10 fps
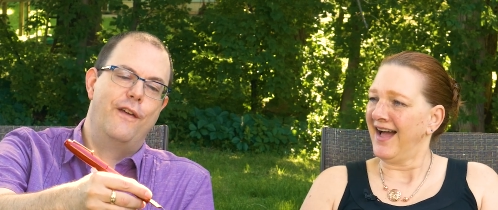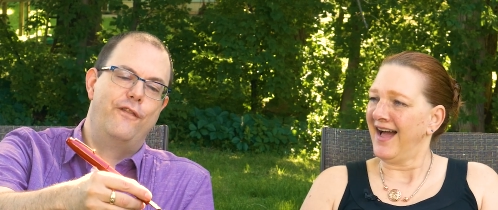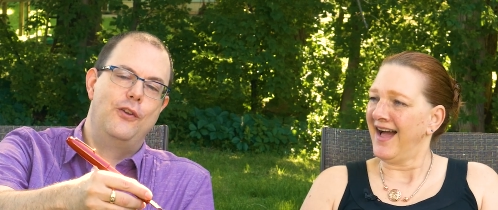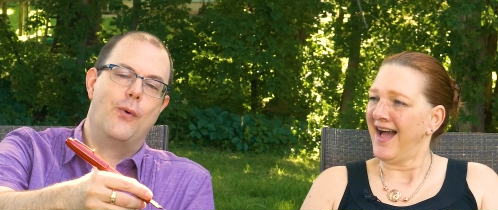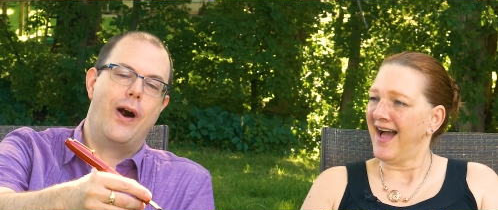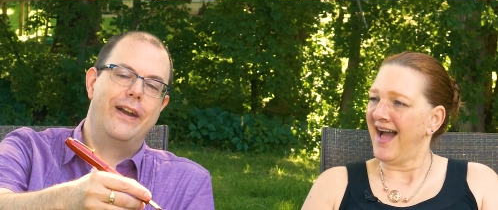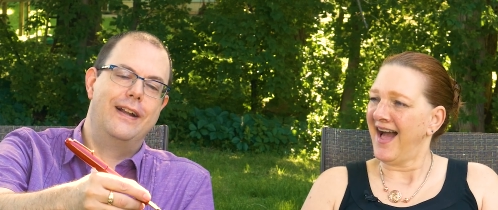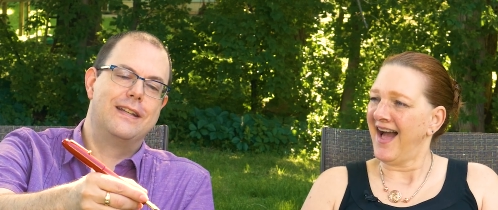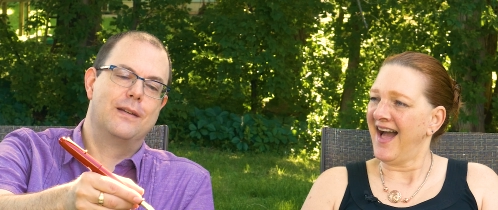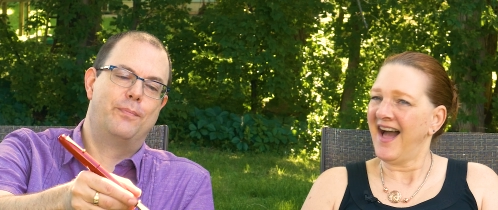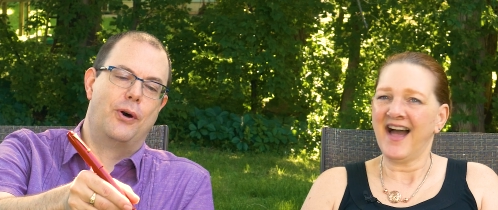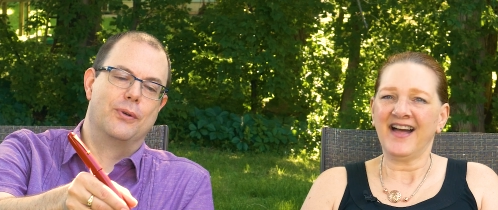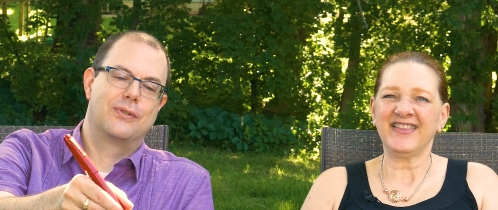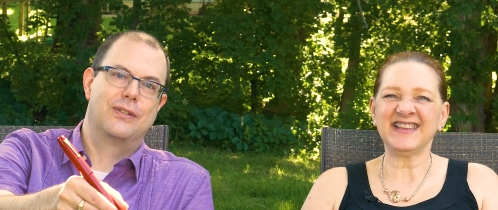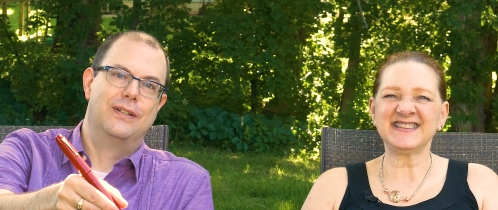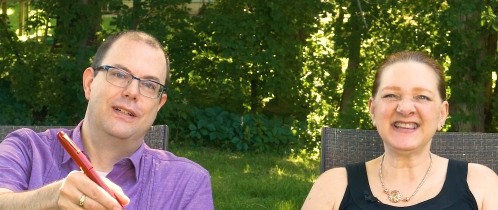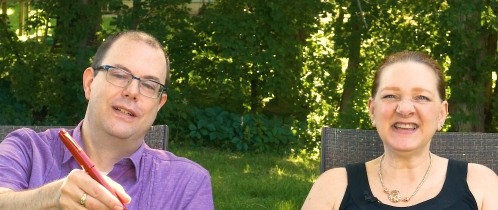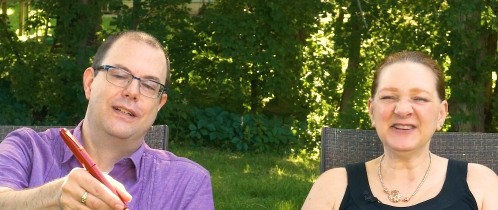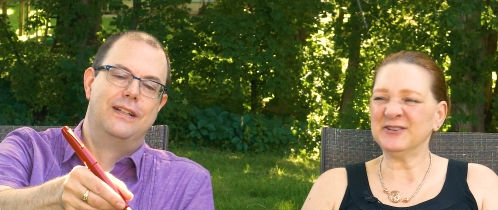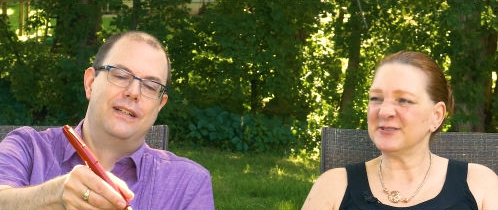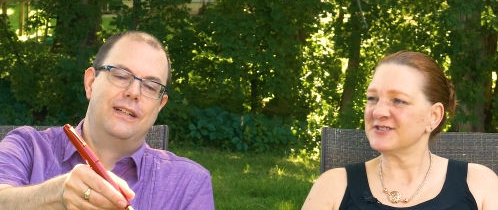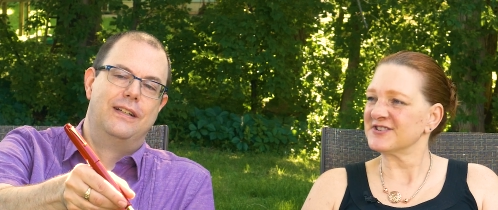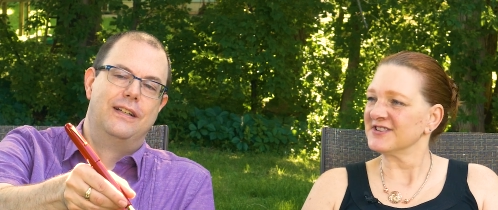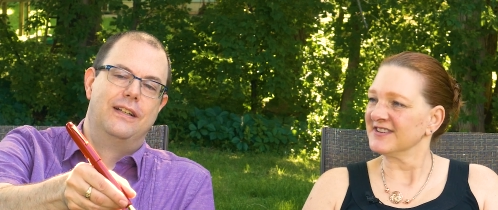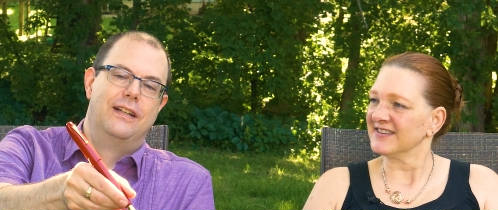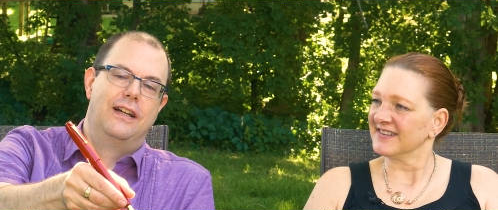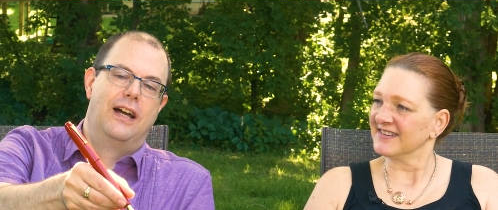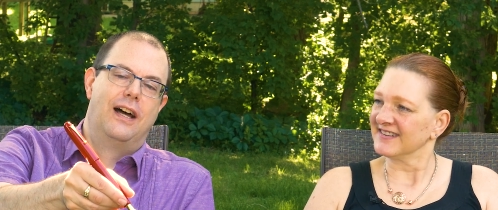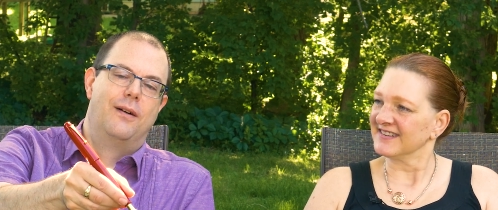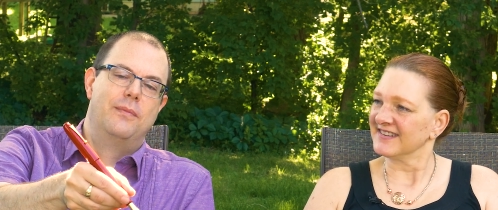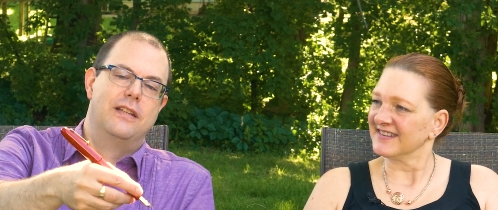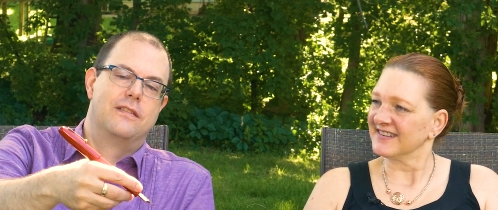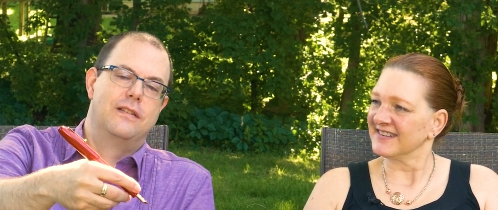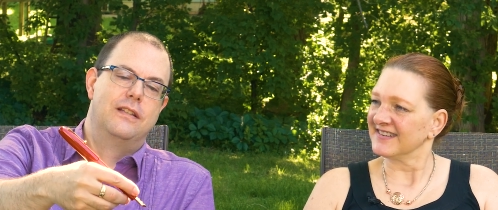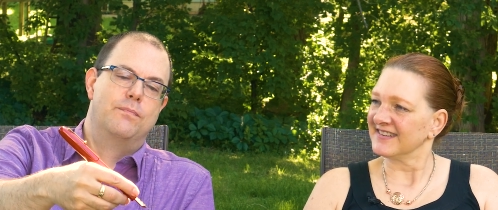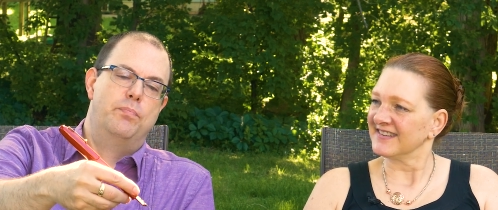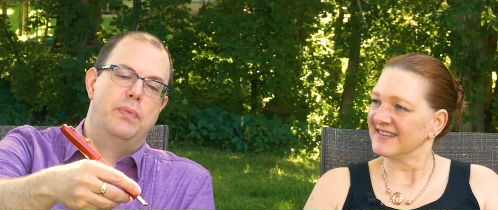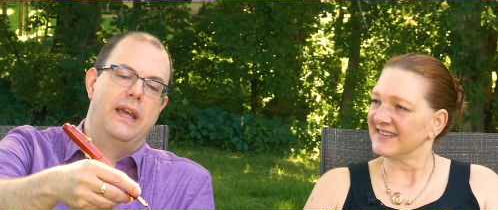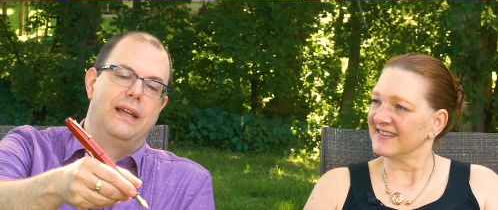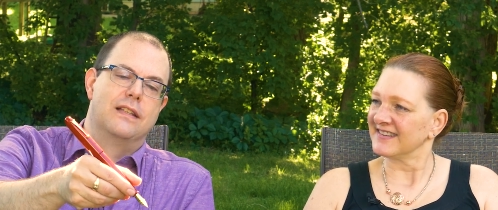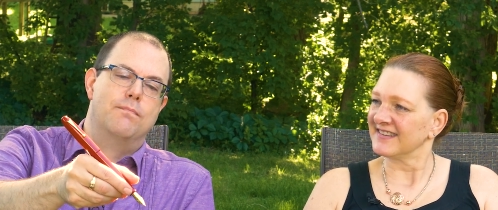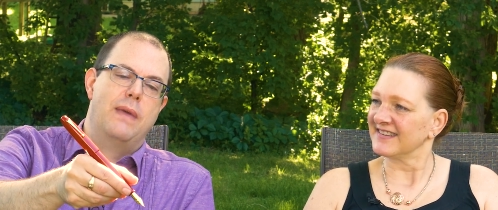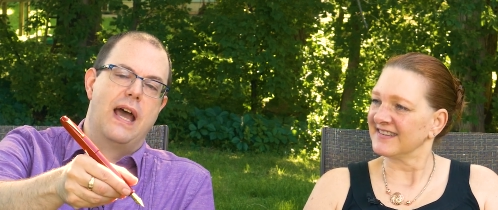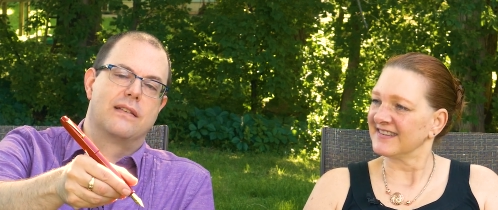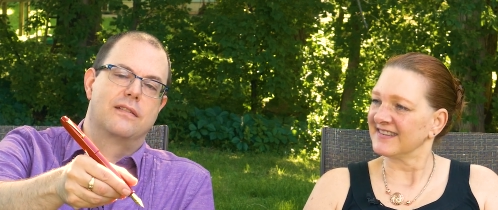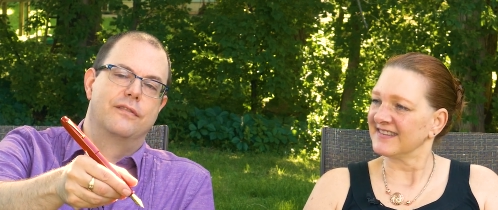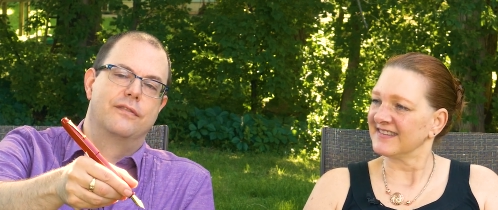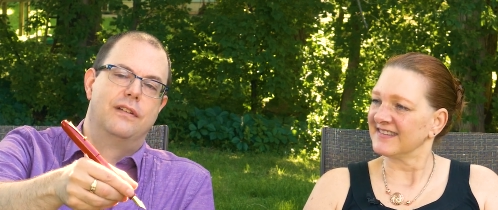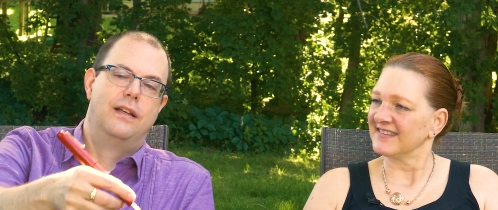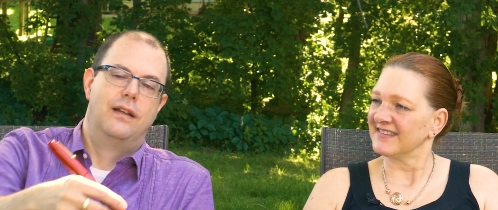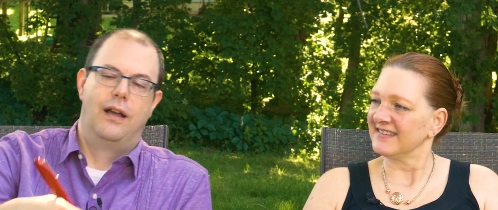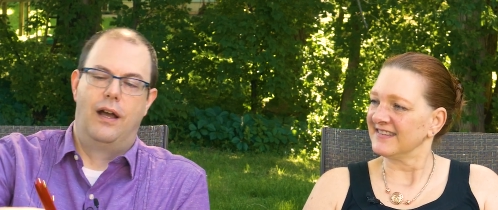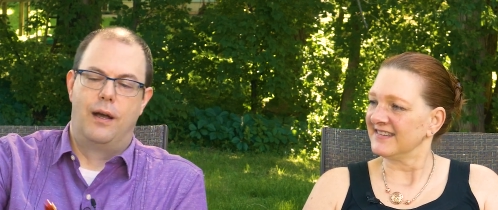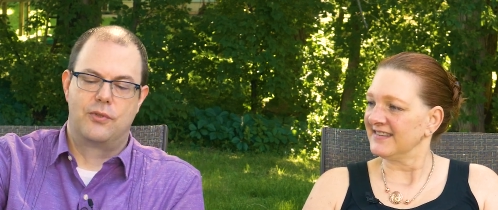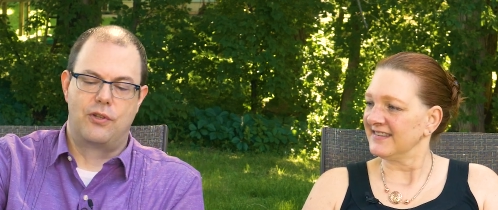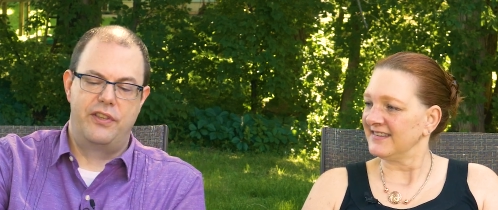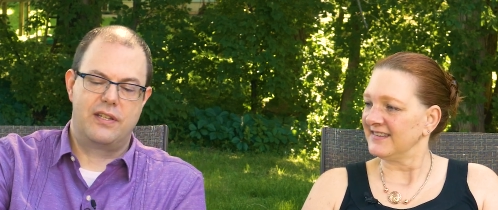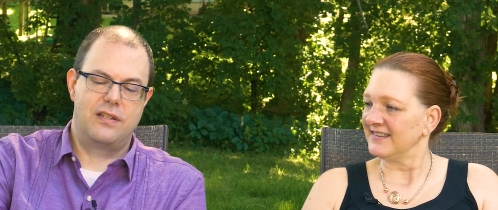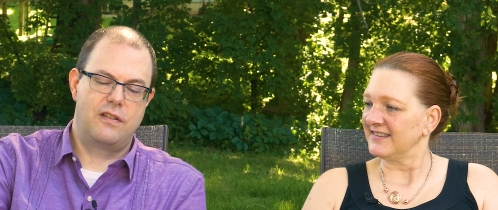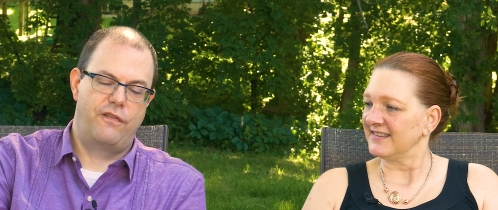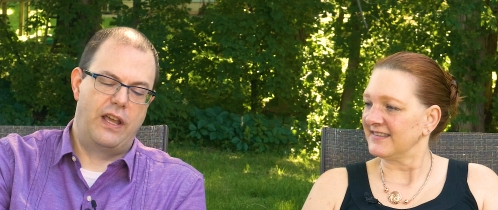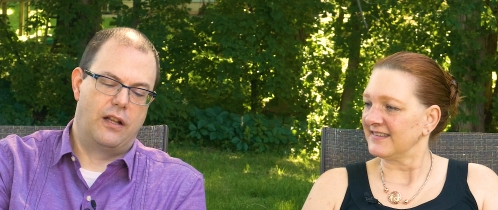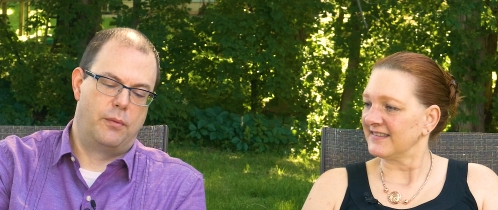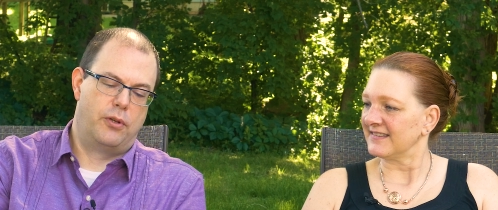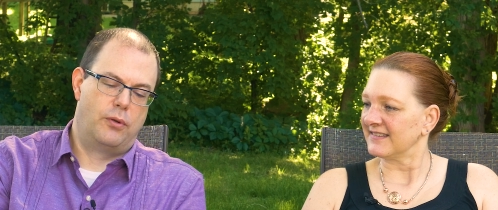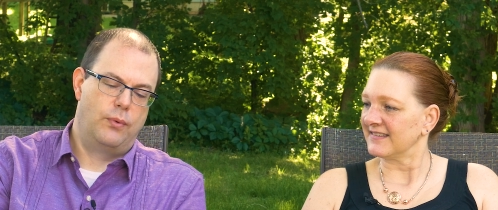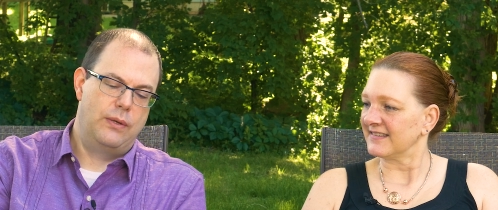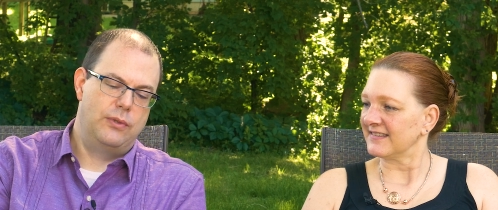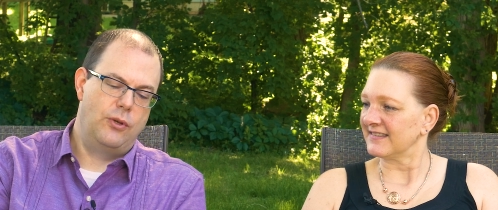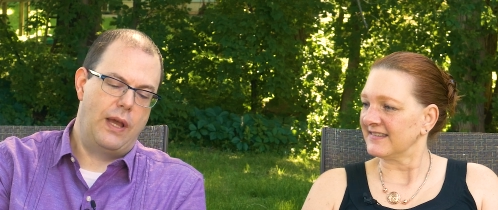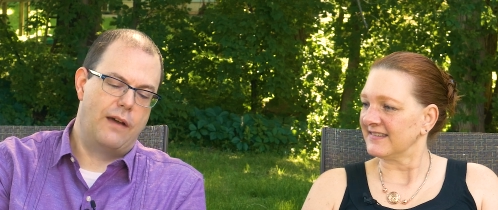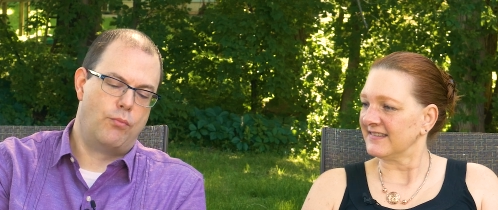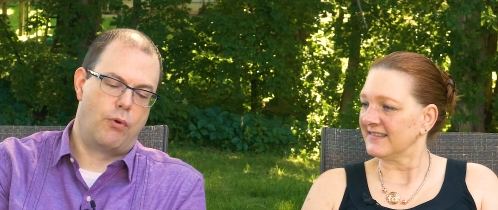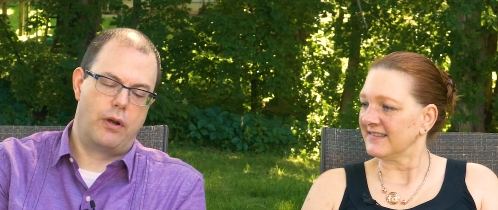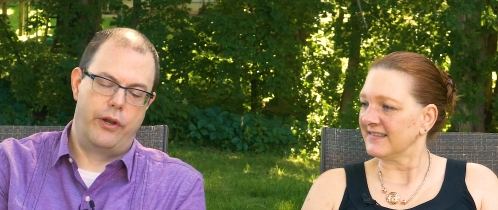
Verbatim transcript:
Speaker 1: if you wanted it to post. That's
Speaker 2: huge.
Speaker 1: Um, it's, it's big, it's massive. Um, so this is available. We, we do have more